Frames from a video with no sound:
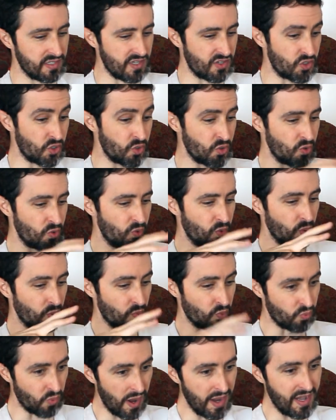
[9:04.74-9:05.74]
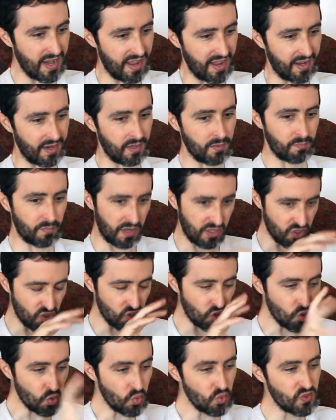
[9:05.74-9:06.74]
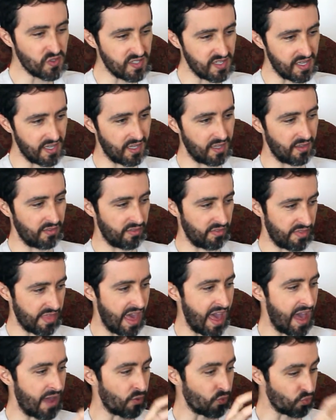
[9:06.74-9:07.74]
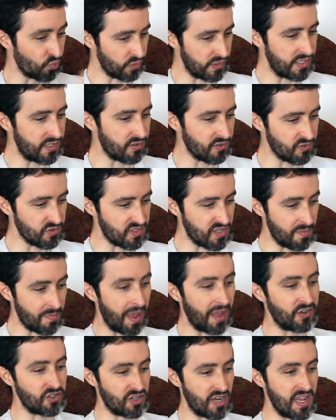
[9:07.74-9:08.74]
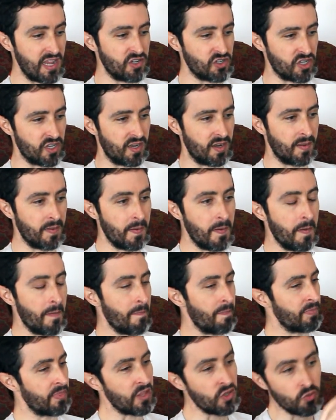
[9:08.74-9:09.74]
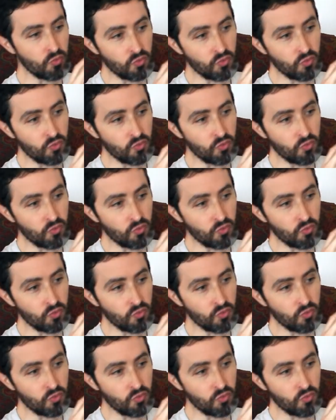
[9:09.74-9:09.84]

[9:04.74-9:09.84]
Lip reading: to writing by using that reader's imagination that you